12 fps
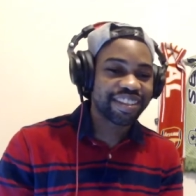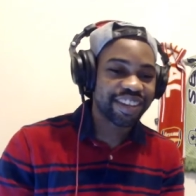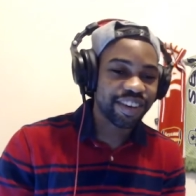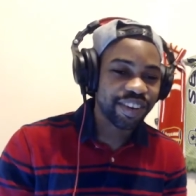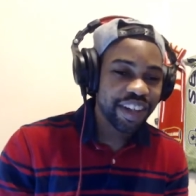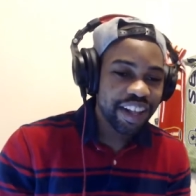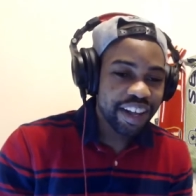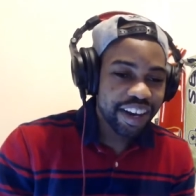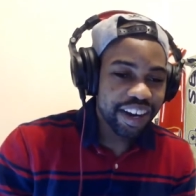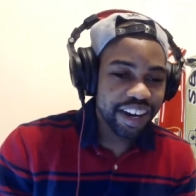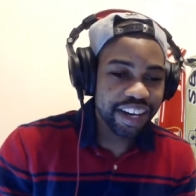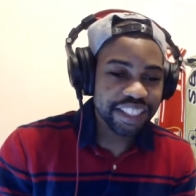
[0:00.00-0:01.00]
So
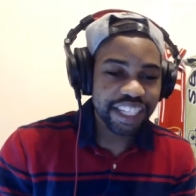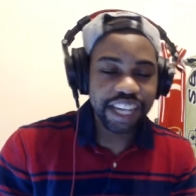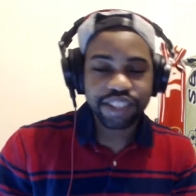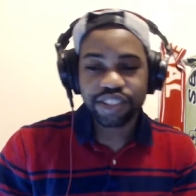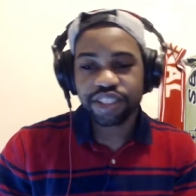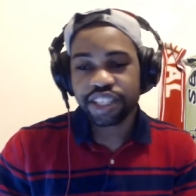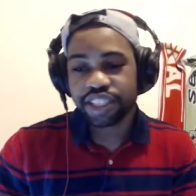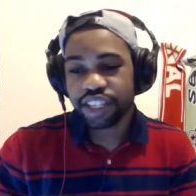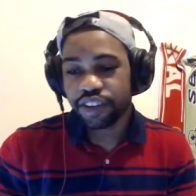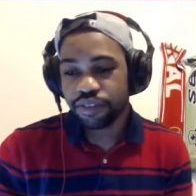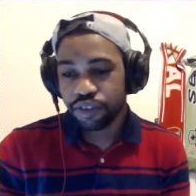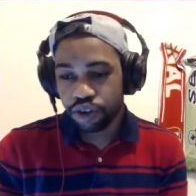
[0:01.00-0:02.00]
uh, shout out to
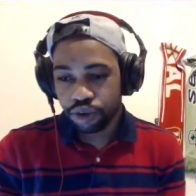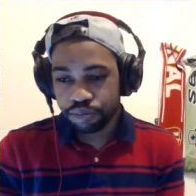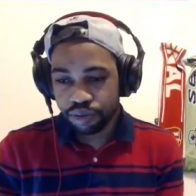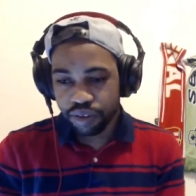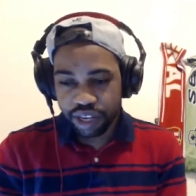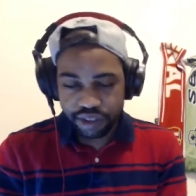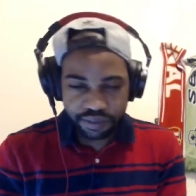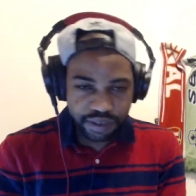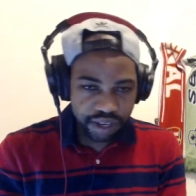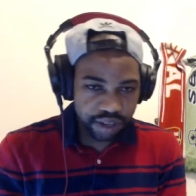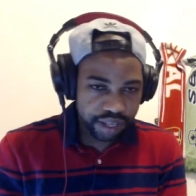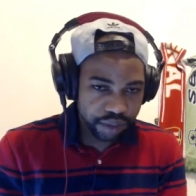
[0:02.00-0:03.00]
Nintendo for providing this video.